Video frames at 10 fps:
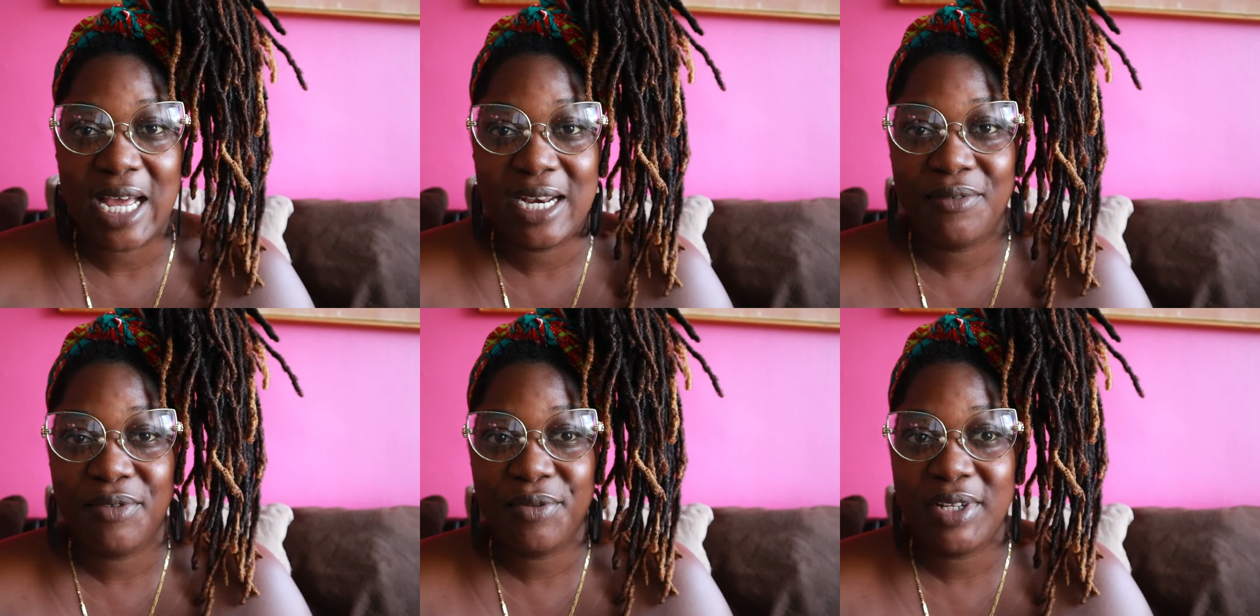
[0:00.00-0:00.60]
I
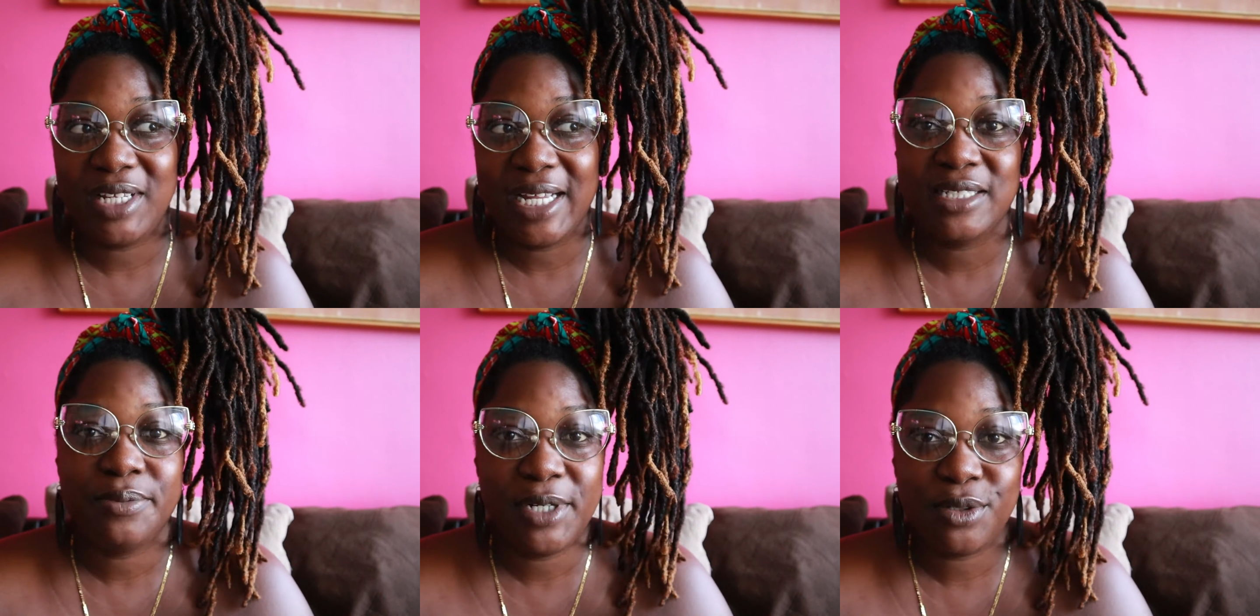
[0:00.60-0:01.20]
never really
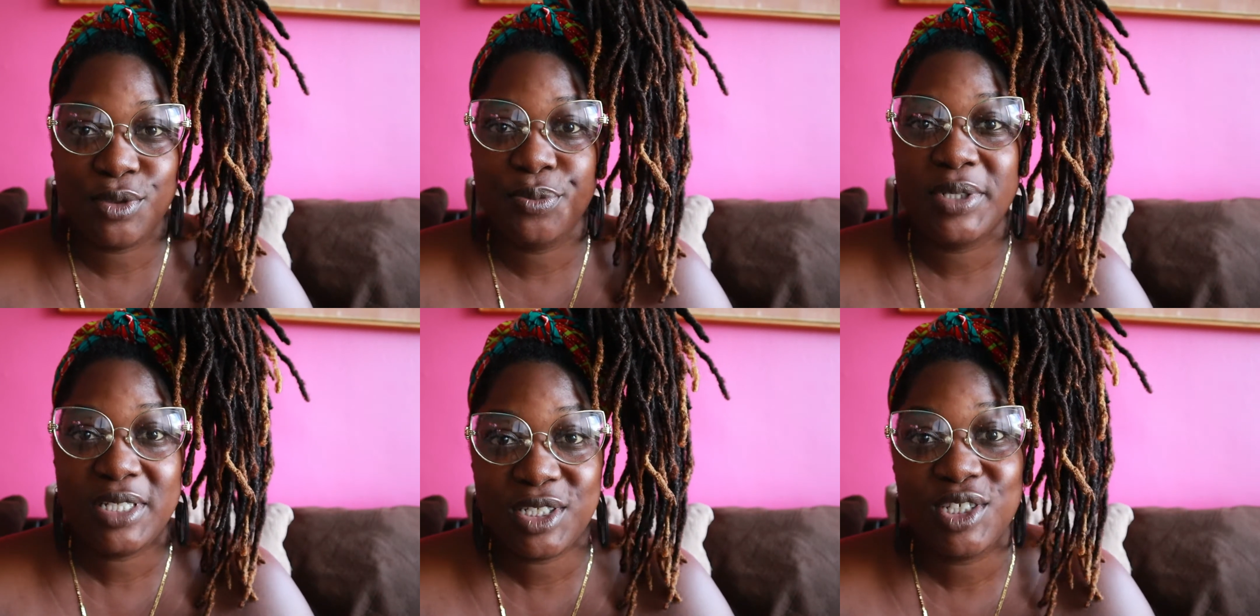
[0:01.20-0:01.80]
liked tomato soup,
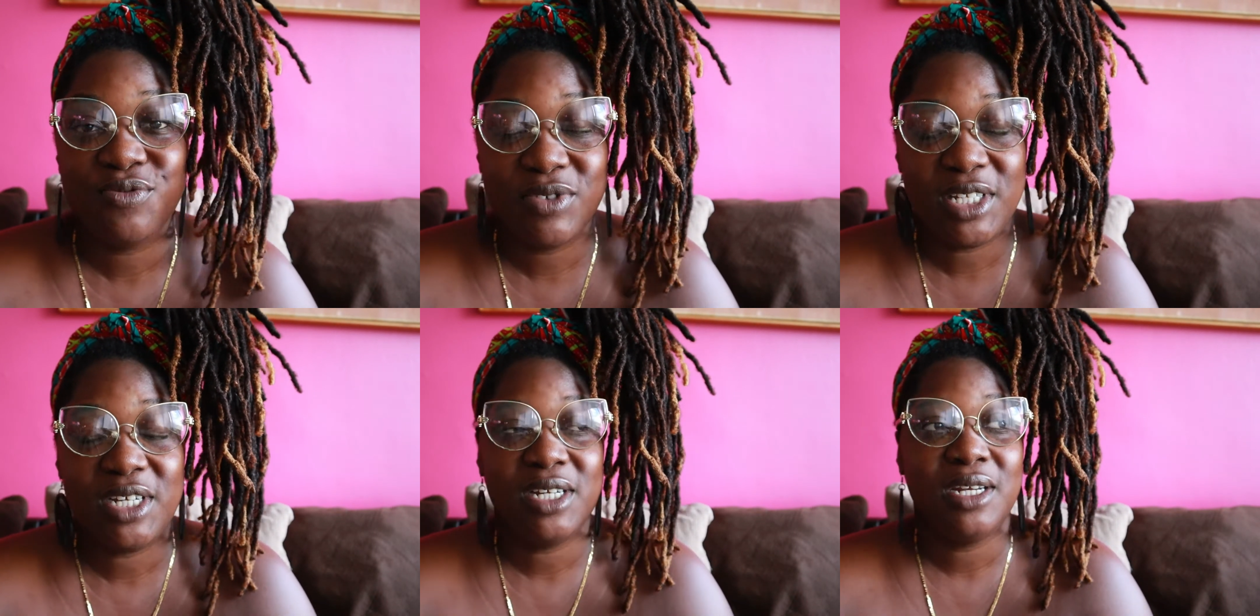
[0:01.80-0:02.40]
but this is
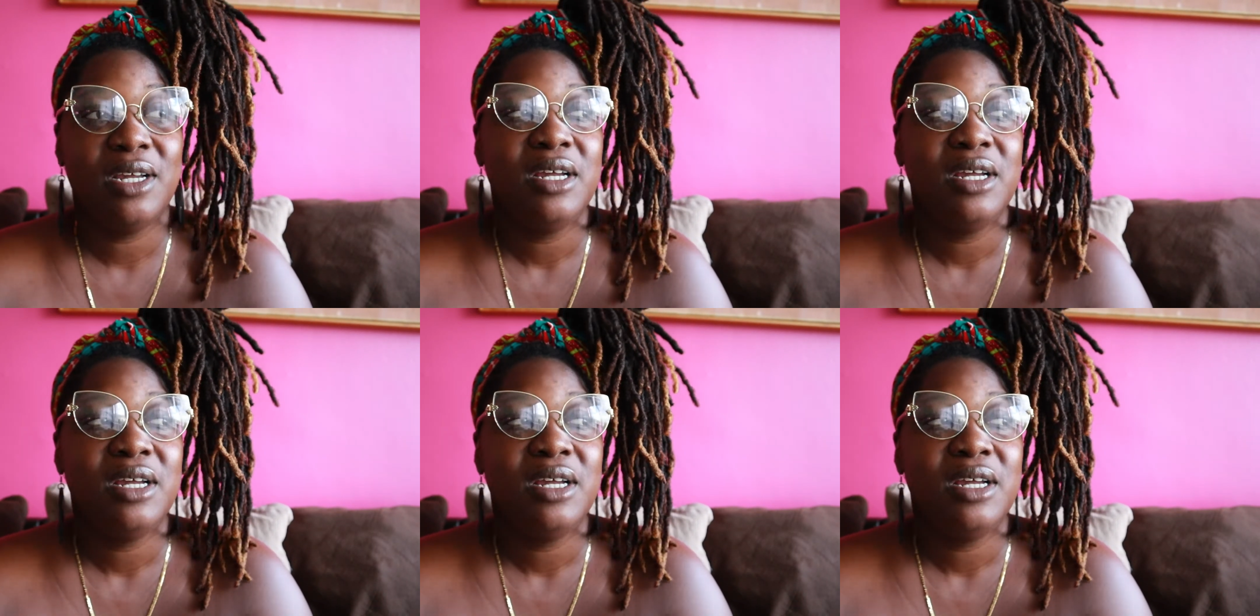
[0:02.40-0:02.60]
really good.